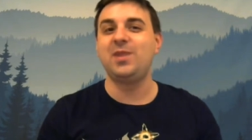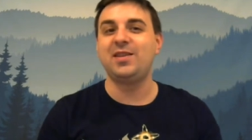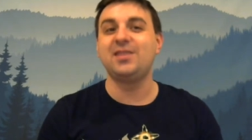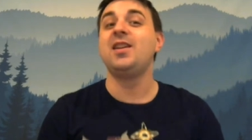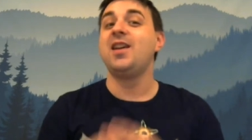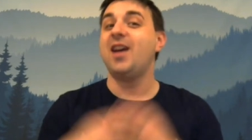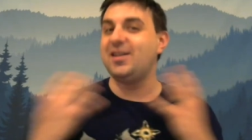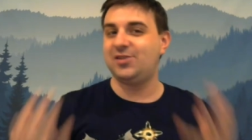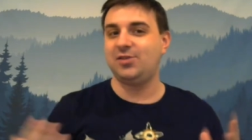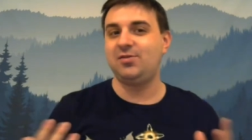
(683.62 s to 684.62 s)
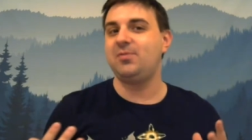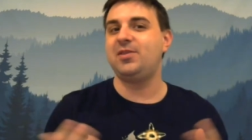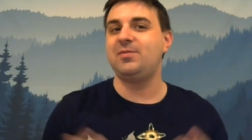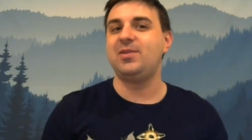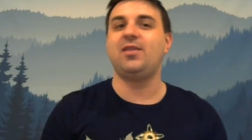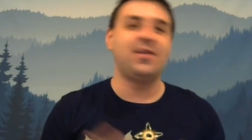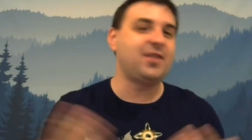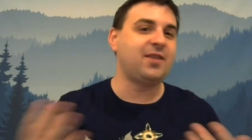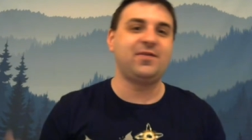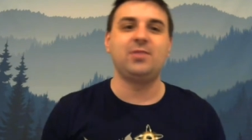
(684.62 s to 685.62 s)
opinion. I disagree with him there. I
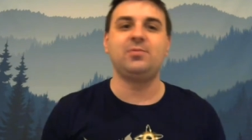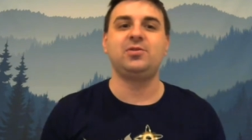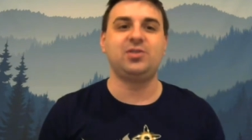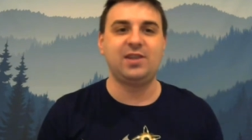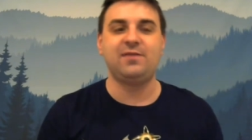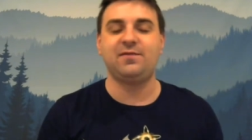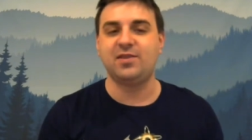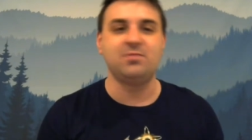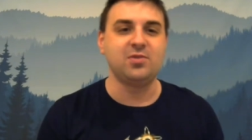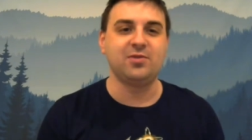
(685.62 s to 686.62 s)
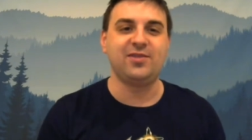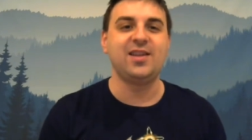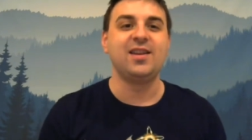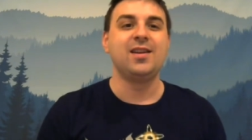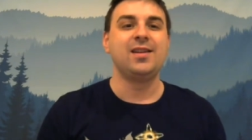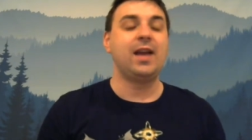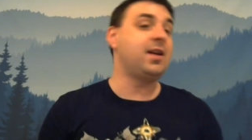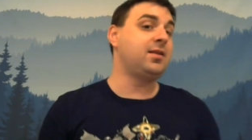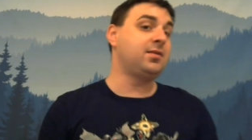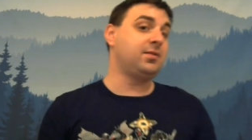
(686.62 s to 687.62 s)
thought Venom was just a fun movie.
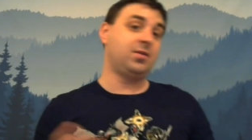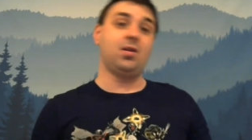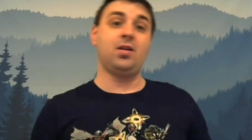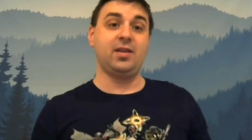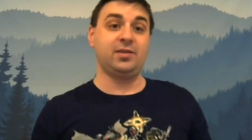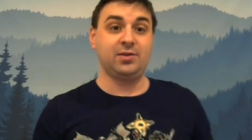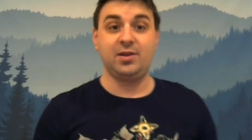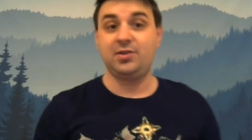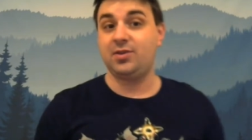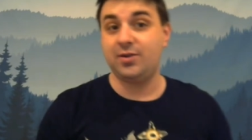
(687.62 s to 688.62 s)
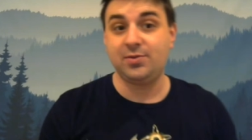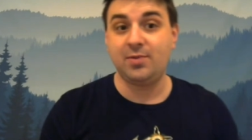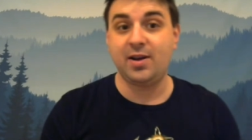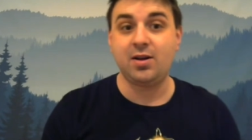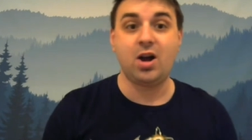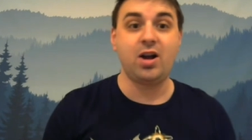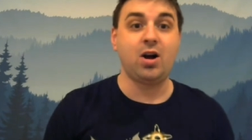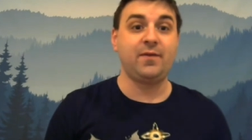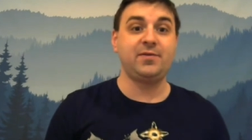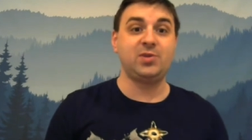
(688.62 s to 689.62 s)
And they're all, Sony is also riding high
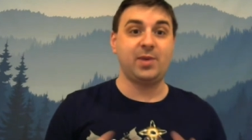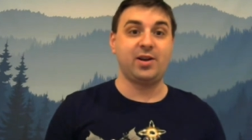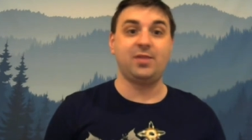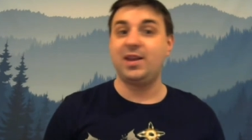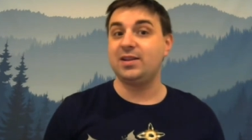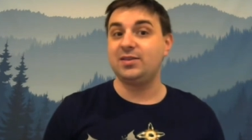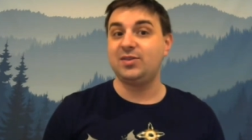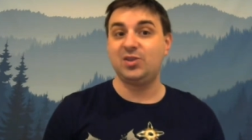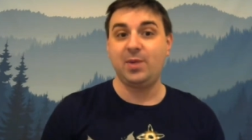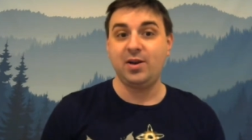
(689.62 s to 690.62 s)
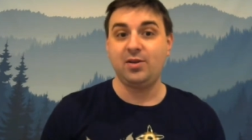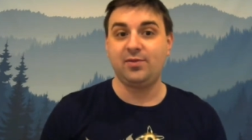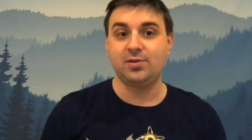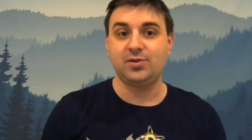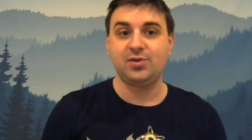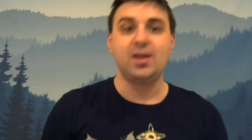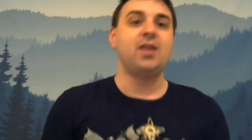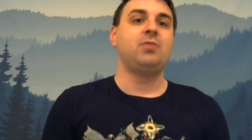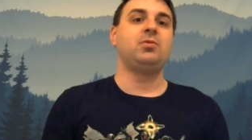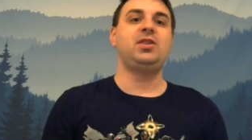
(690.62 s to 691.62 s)
off of Spider-Man Into the Spider-Verse,
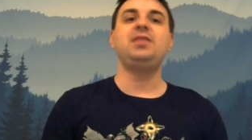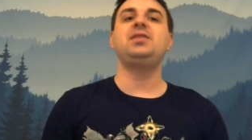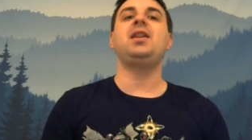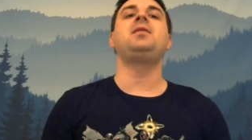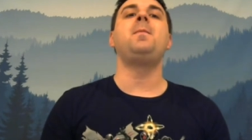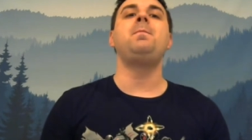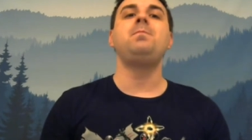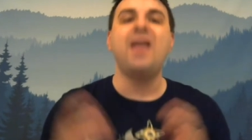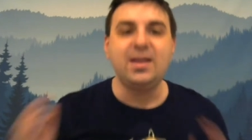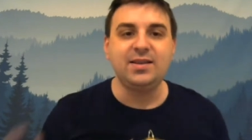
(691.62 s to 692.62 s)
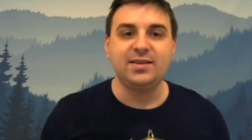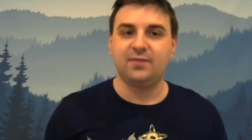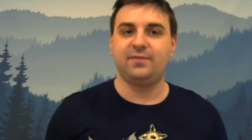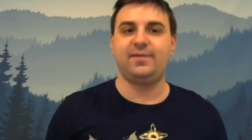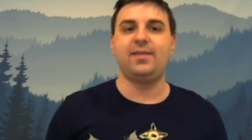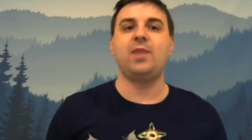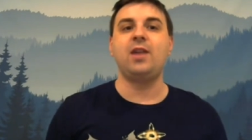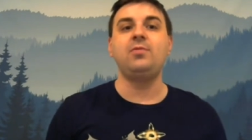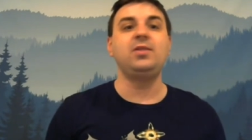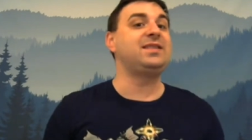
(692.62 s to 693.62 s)
which is an amazing film.
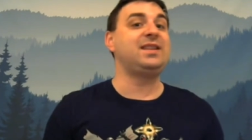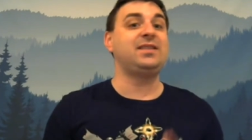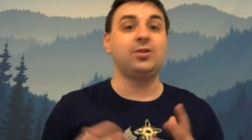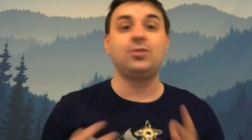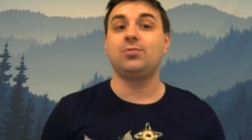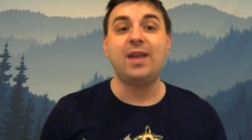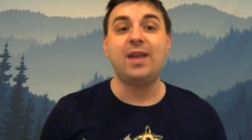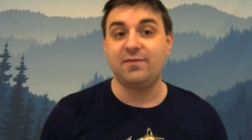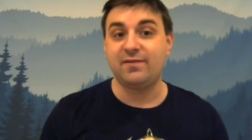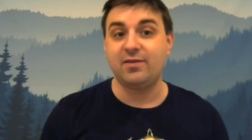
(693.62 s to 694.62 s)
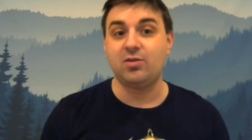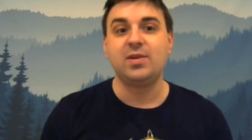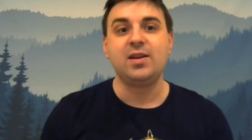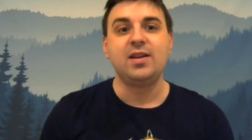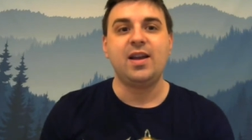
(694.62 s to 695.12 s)
I would even say it's a great film.